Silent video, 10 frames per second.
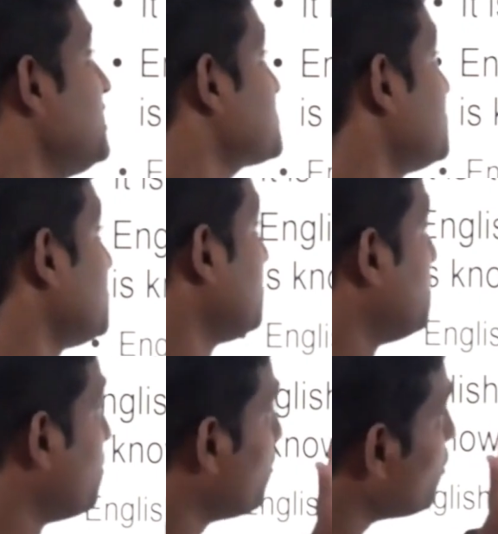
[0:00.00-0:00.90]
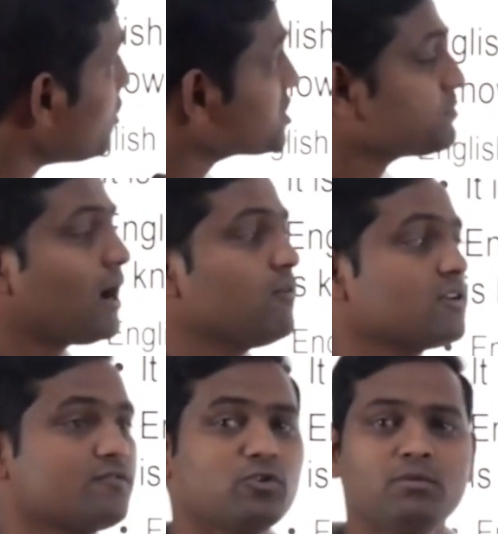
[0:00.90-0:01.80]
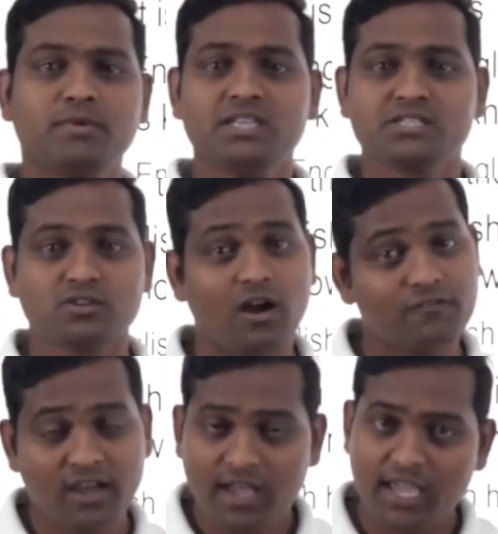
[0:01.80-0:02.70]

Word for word: is the most powerful means of